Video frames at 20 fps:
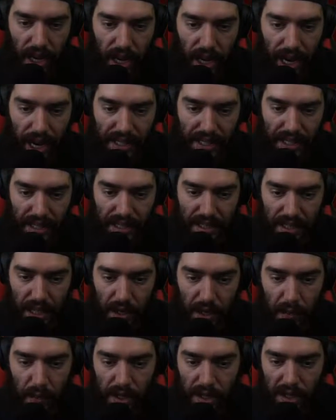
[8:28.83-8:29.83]
I did
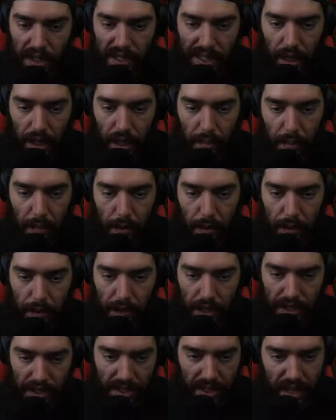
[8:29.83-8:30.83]
take one to teleport
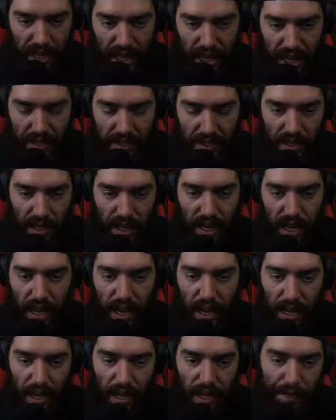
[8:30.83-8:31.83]
just in case
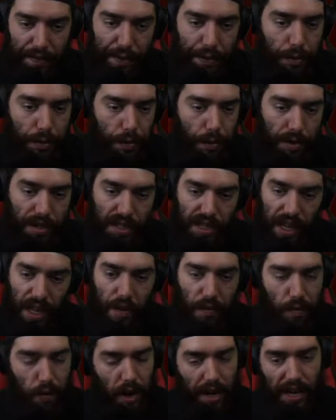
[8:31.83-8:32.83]
if you were, say,
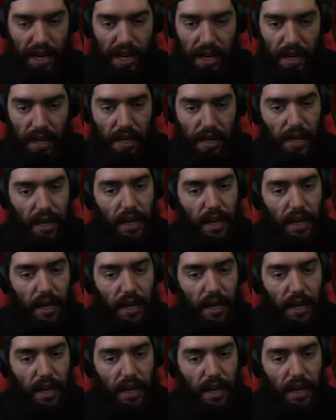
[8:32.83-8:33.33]
running